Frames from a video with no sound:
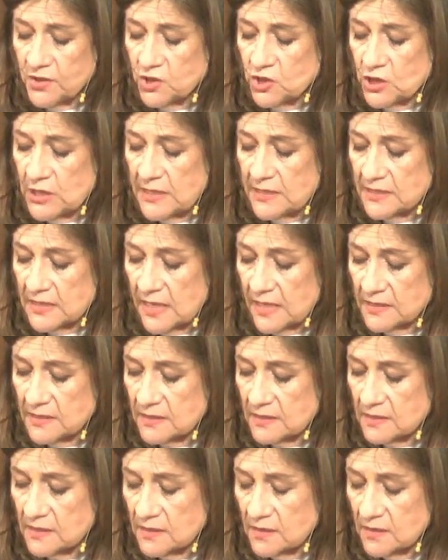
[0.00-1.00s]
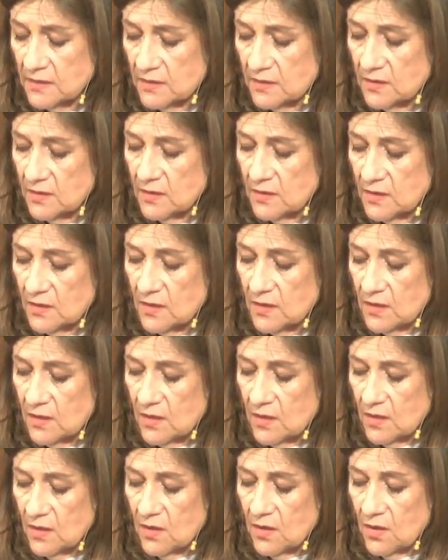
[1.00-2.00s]
Jesus,
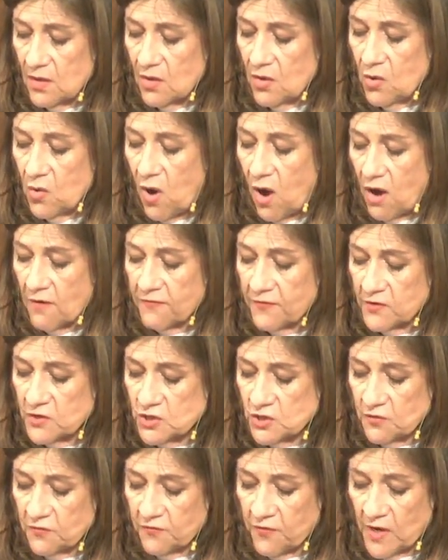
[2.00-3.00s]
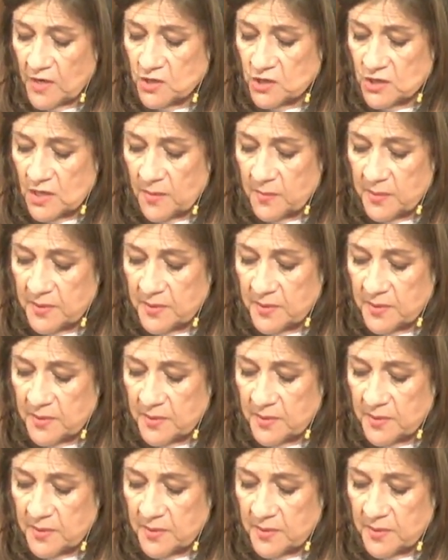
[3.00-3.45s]
who offers you friendship.